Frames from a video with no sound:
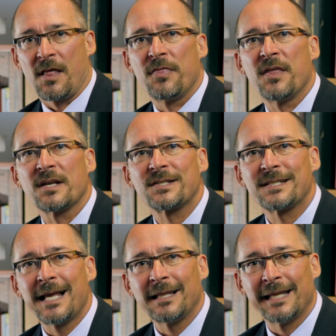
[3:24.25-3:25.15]
the
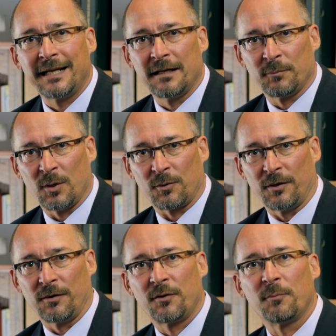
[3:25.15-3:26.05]
selling
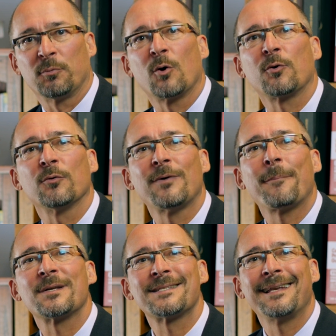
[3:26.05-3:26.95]
broker, the broker
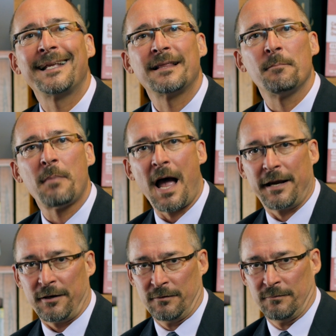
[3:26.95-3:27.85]
representing the
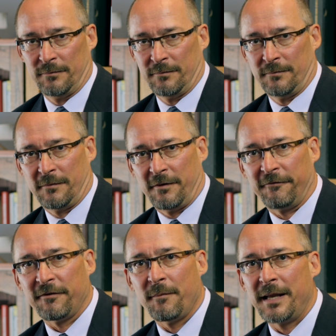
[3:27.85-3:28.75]
buyer,
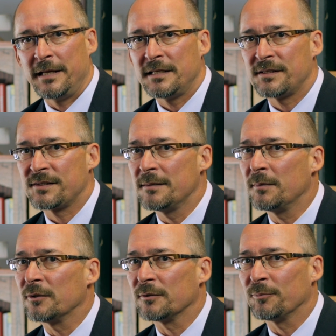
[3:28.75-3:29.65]
from any
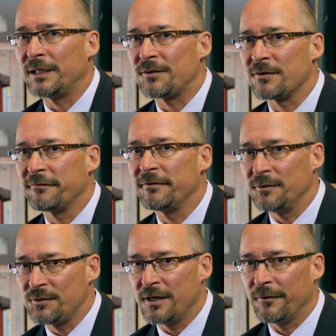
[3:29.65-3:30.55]
similar breach of
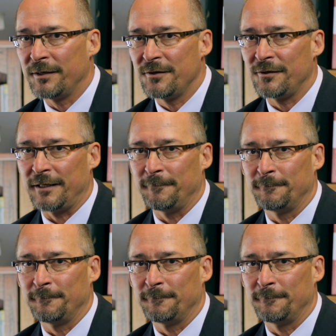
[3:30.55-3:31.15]
fiduciary duty.